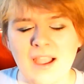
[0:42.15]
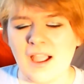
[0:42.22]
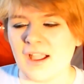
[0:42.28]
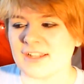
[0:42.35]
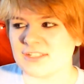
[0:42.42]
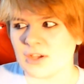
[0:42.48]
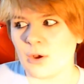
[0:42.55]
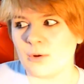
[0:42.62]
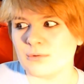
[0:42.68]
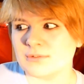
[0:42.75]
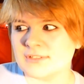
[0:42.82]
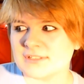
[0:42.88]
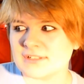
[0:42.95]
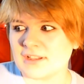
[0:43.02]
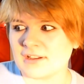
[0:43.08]
I
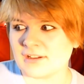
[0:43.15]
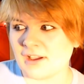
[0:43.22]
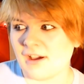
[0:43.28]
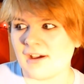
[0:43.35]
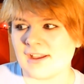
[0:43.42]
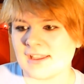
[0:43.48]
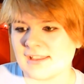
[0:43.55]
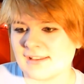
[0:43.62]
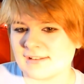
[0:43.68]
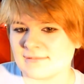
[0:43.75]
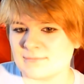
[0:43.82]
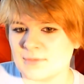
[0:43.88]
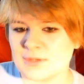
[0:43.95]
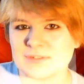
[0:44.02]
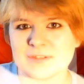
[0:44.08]
told a guy at
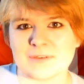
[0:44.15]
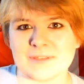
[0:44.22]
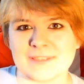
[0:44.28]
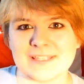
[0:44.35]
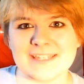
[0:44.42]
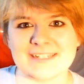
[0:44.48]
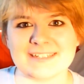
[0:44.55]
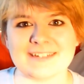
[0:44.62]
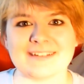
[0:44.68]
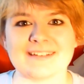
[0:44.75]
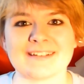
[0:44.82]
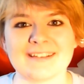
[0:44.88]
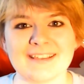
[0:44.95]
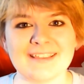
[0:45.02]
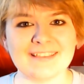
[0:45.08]
musical theatre
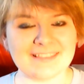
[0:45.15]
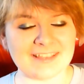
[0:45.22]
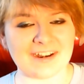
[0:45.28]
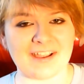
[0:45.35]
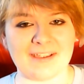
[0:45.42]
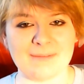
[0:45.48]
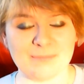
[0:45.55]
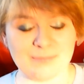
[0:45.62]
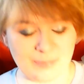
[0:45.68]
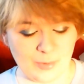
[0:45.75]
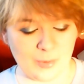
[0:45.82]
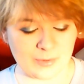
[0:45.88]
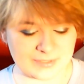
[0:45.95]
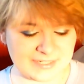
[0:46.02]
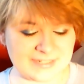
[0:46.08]
that I
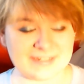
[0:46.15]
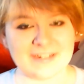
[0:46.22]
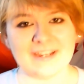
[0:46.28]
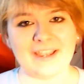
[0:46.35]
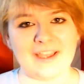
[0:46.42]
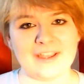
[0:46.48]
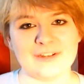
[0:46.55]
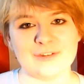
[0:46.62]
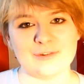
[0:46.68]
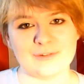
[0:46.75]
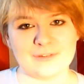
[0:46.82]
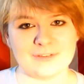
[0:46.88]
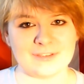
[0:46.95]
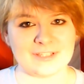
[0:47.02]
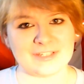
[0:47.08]
bought a
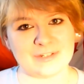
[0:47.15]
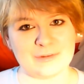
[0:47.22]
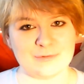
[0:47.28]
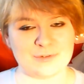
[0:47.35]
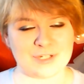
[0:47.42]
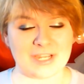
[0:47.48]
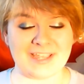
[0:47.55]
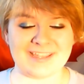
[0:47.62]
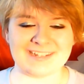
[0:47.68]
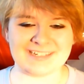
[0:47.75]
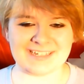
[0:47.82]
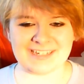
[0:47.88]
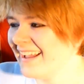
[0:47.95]
new this new shirt.